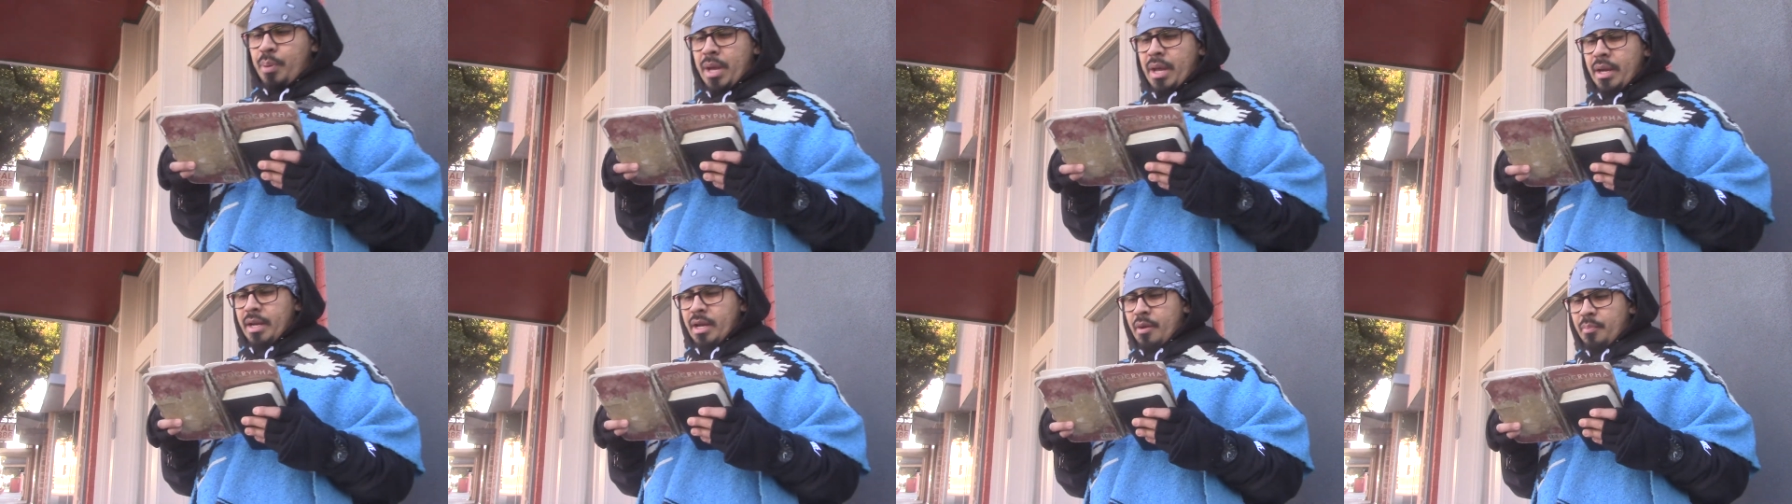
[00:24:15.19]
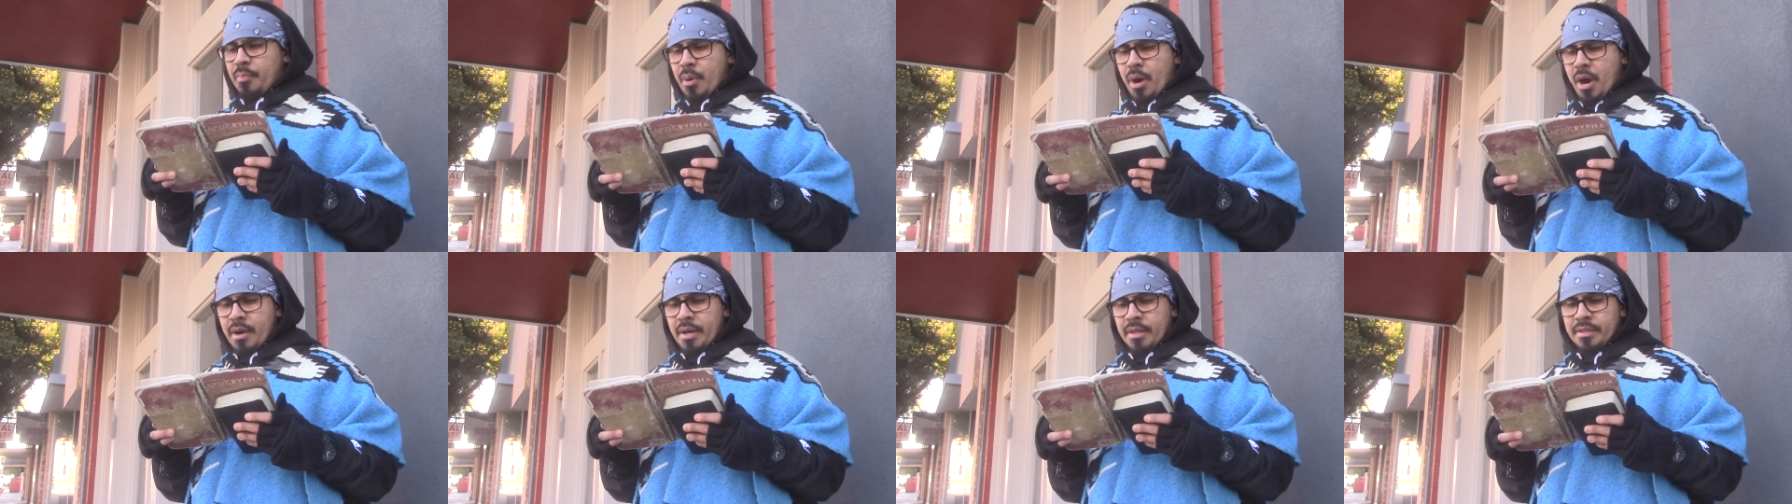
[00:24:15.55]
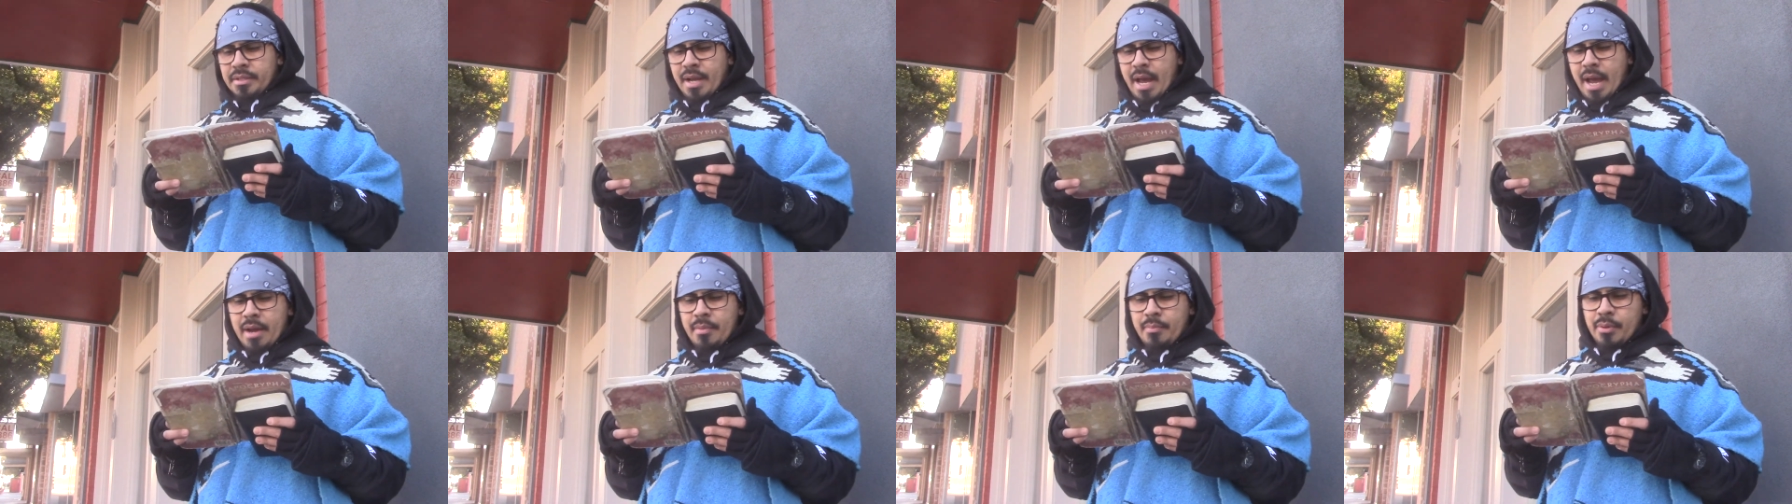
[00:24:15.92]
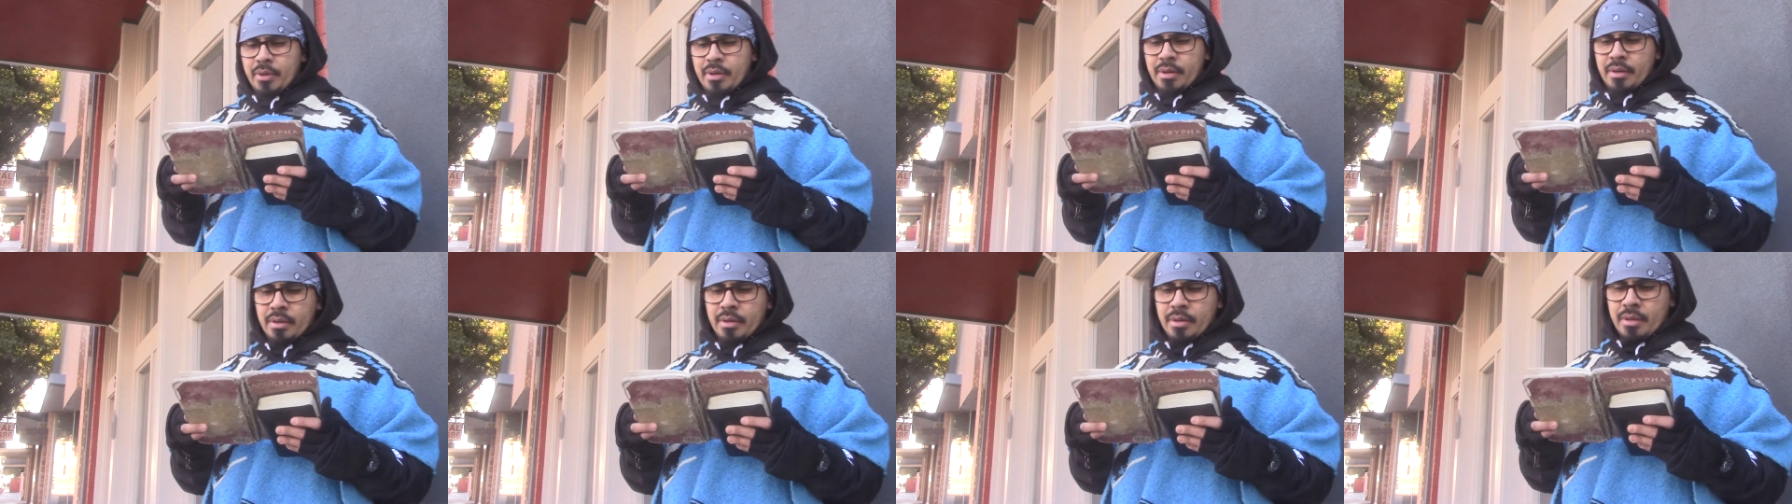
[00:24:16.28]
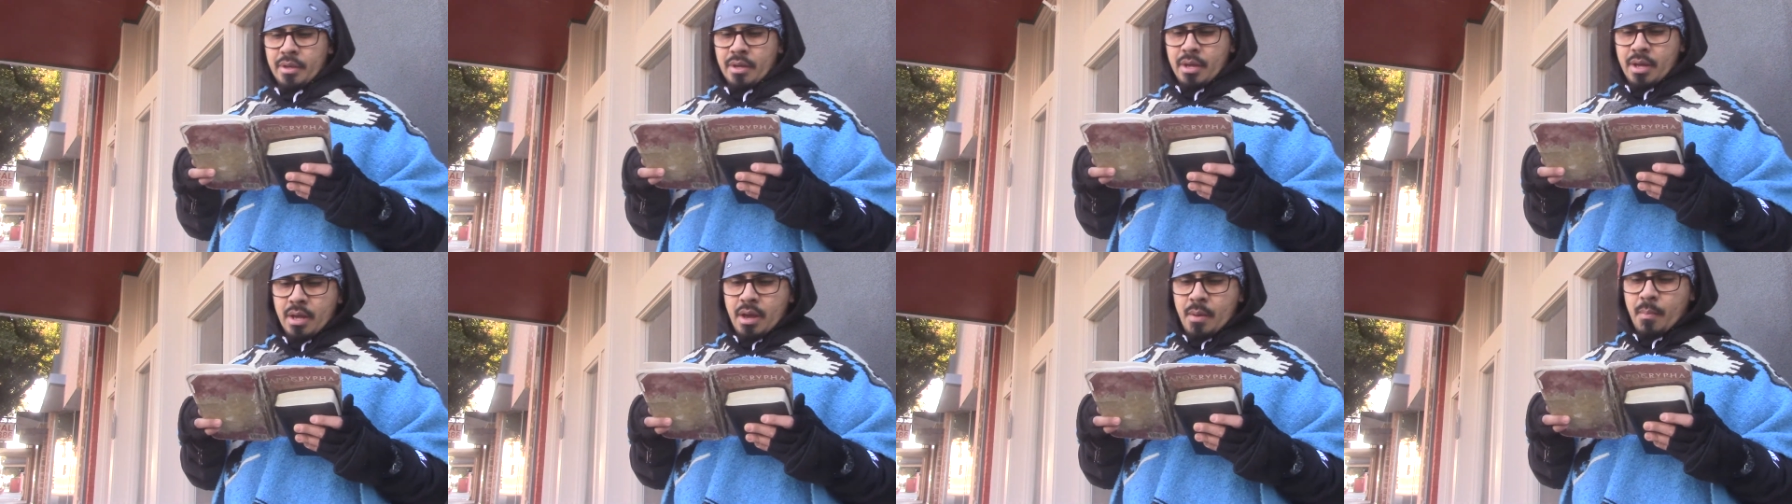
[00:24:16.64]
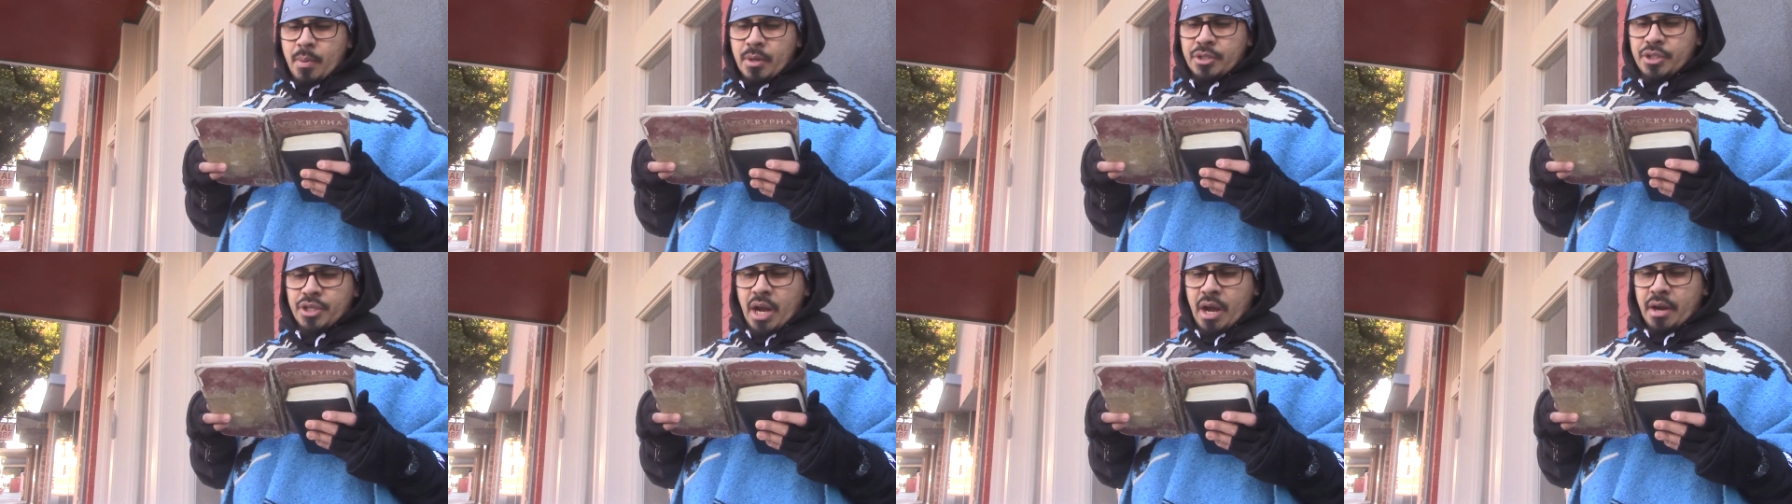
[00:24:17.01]
pity upon his neighbor,
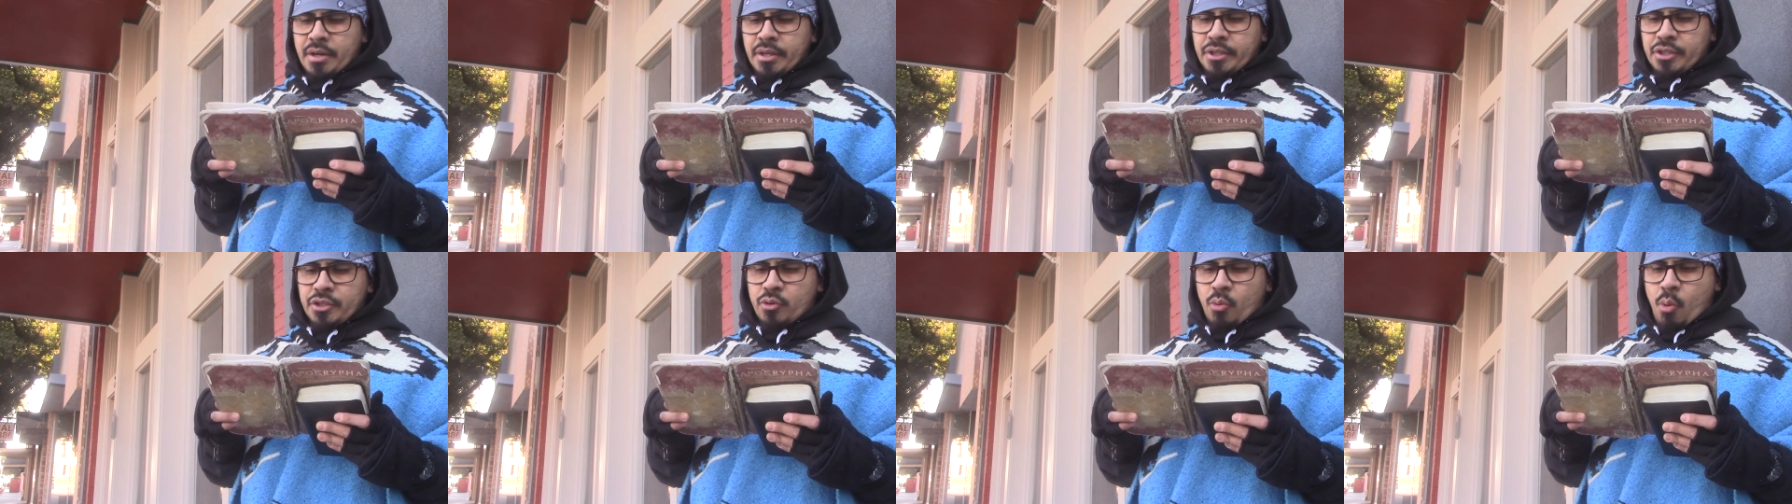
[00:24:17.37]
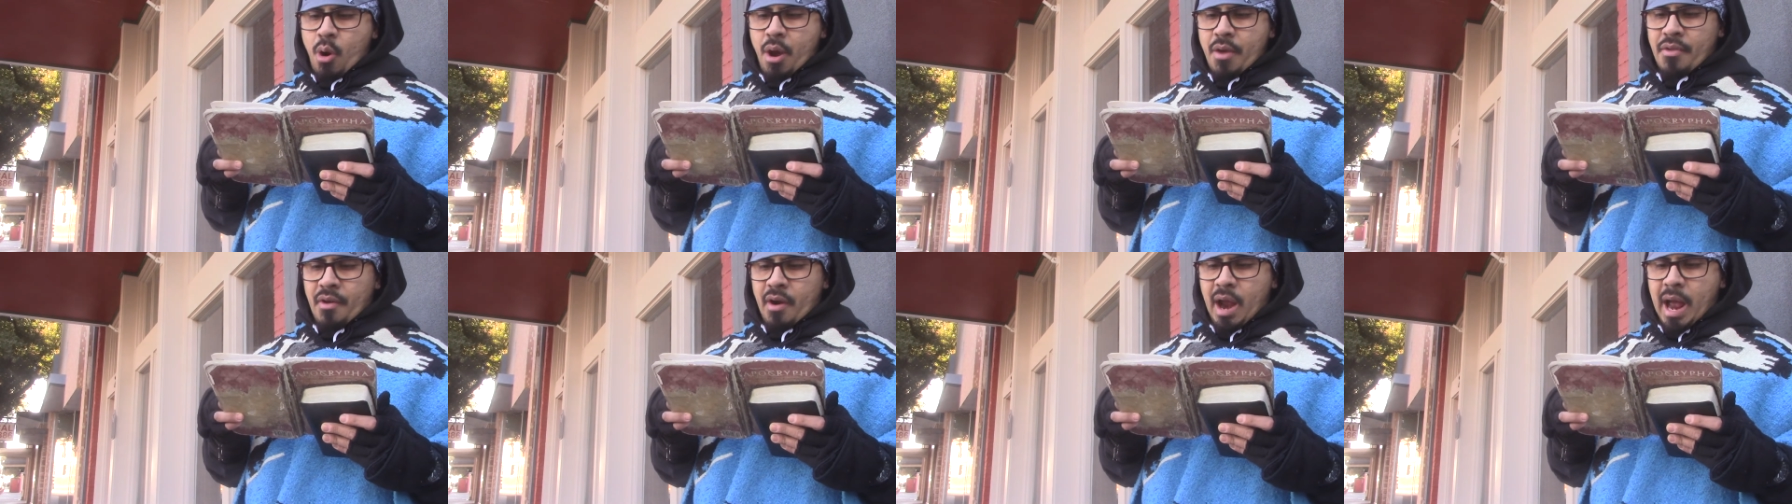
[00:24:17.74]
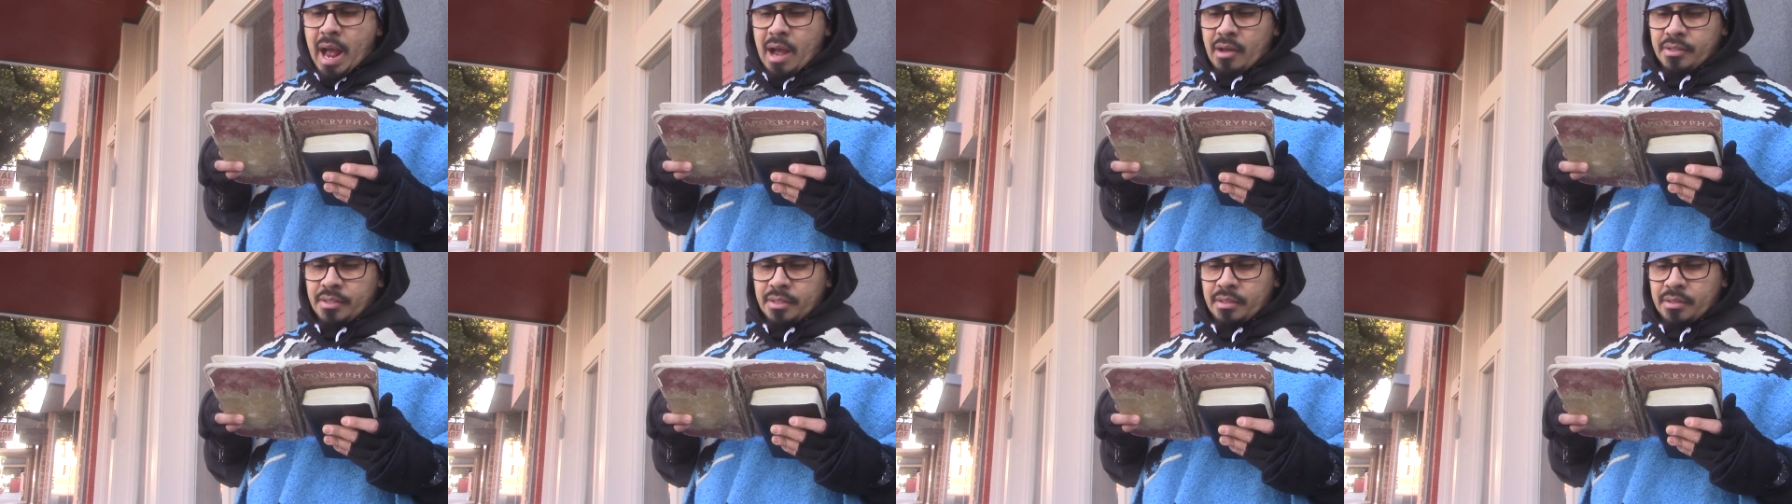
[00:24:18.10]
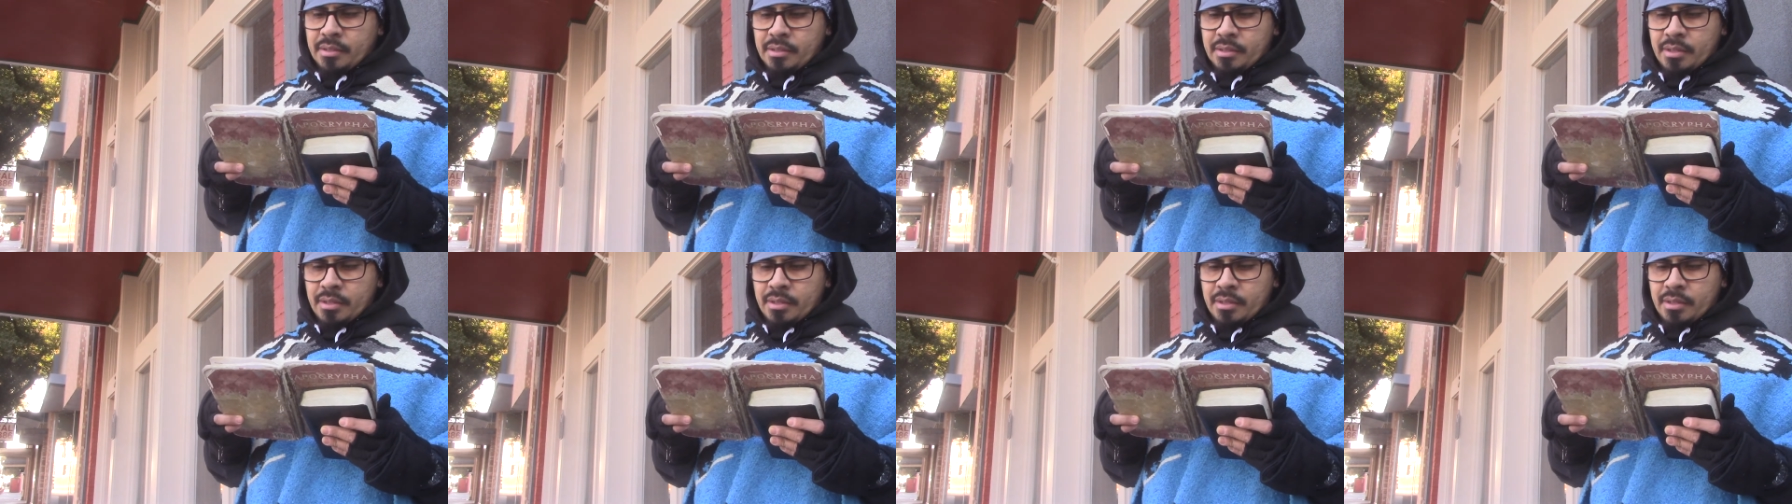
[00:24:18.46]
but shall destroy their houses